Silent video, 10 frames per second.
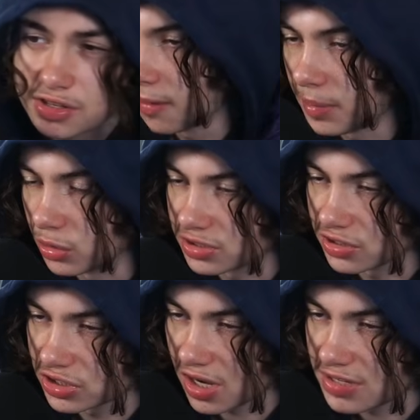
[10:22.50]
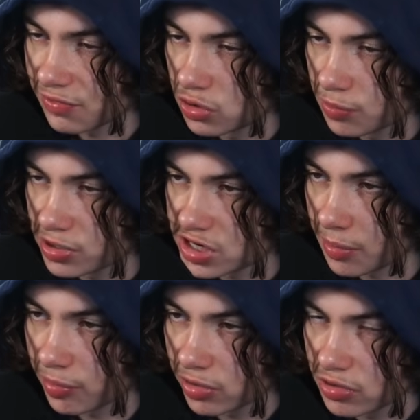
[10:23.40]
But in all seriousness, guys, if you do appreciate me
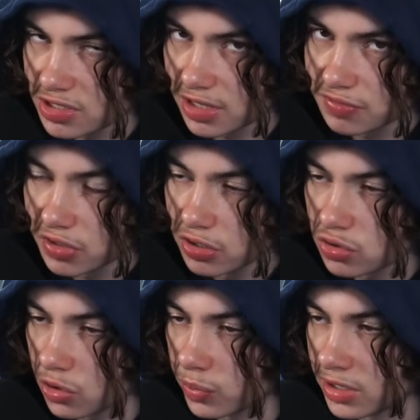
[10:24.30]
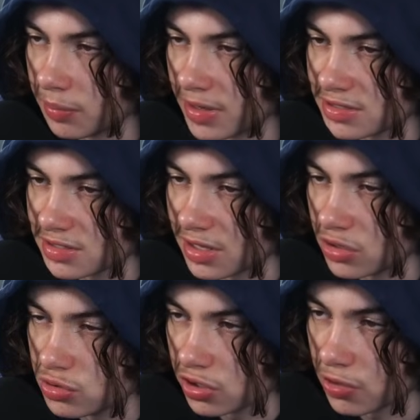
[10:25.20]
bringing these settings videos on a weekly basis, then
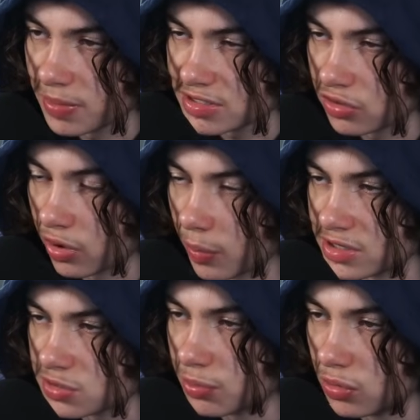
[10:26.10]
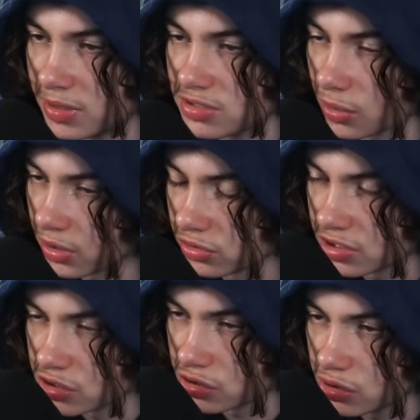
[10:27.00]
using code BAYZ is a great way to support me, so I can
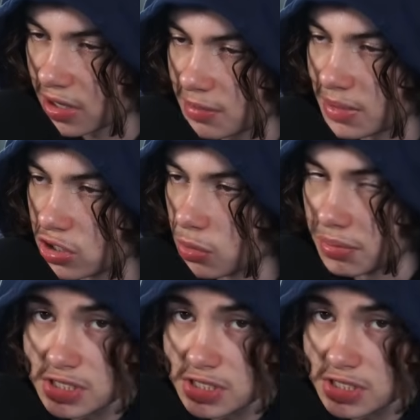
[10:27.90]
continue to do that and make you a better